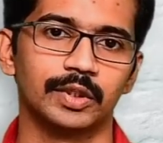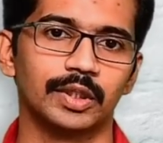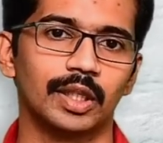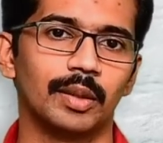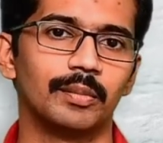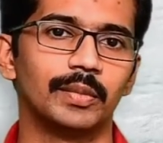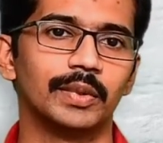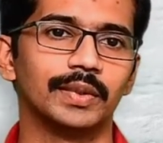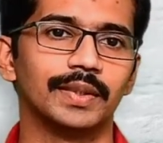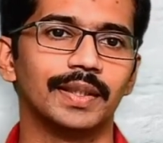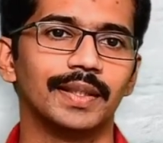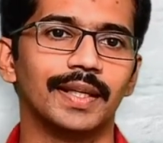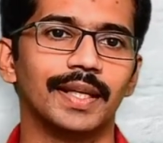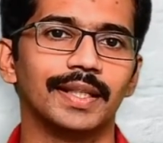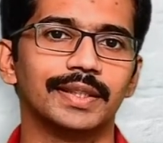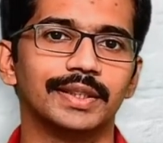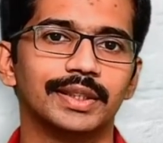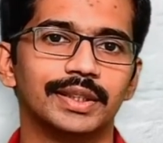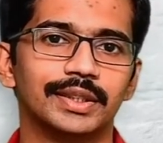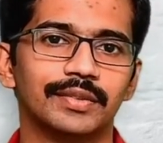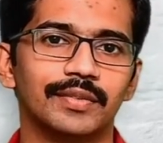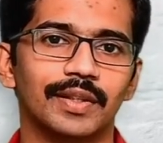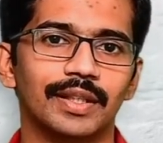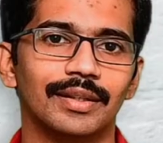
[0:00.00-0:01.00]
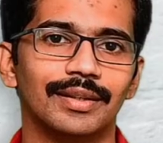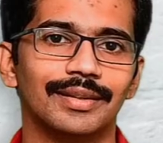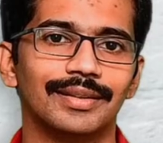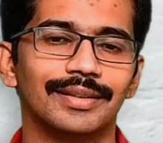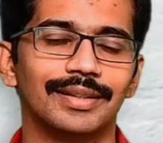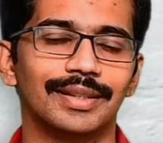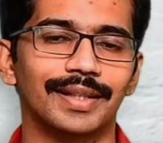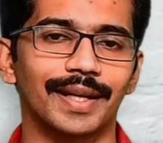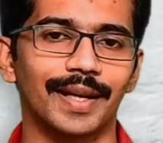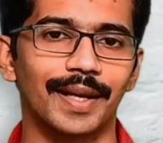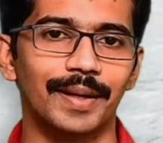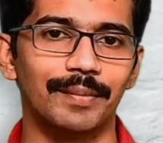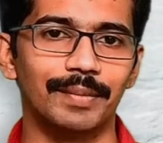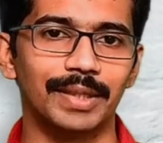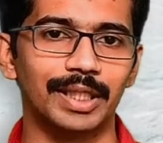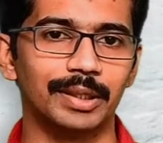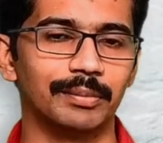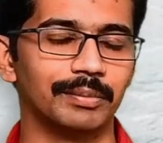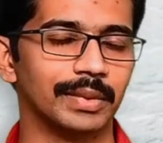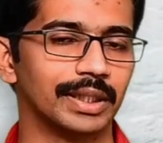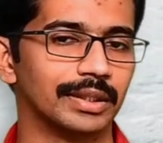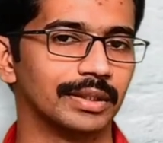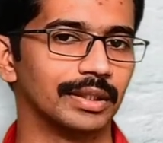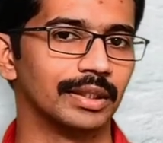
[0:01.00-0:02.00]
Come to the next one,
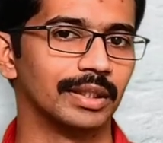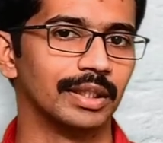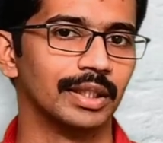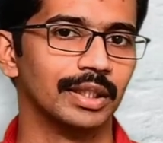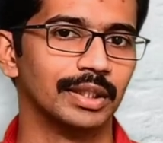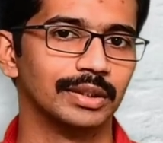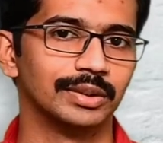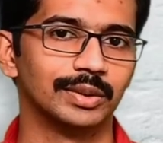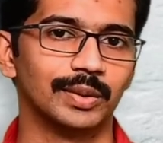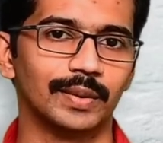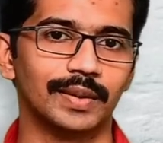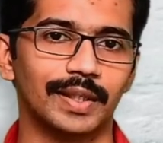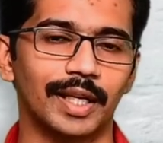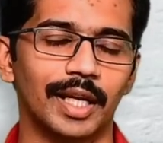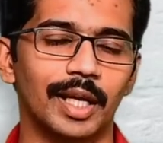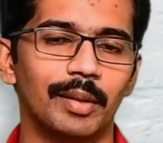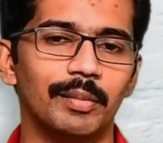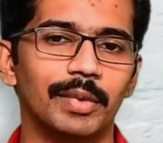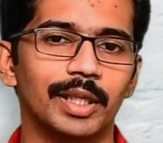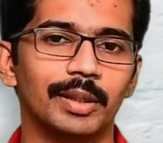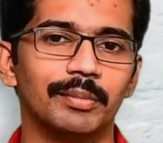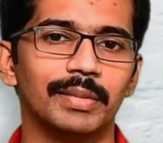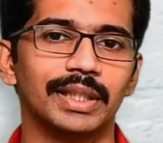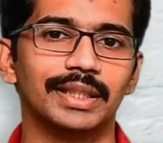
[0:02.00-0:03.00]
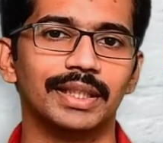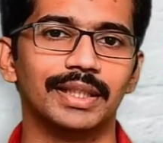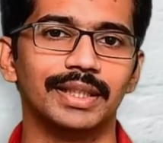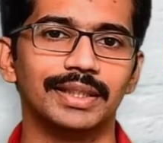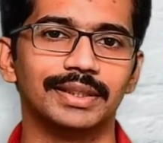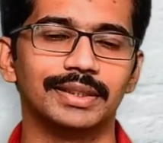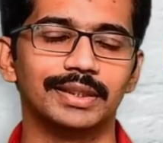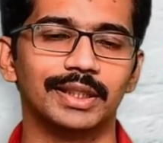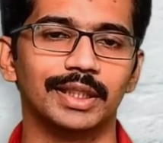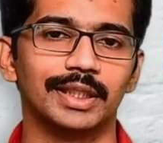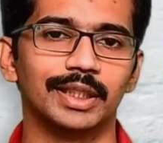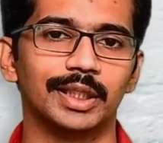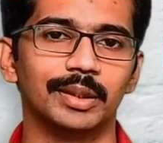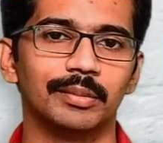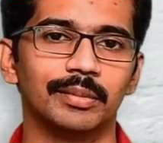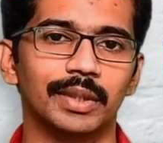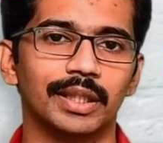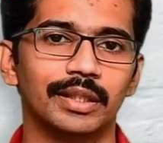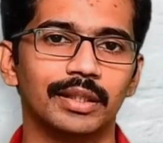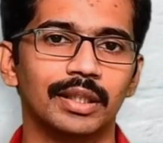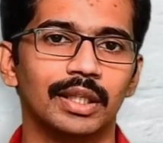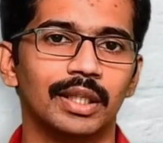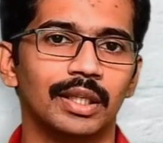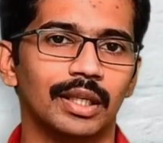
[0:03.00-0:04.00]
cramming method. So cramming method is nothing
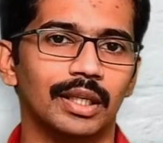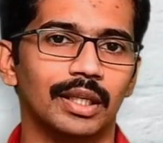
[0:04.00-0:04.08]
but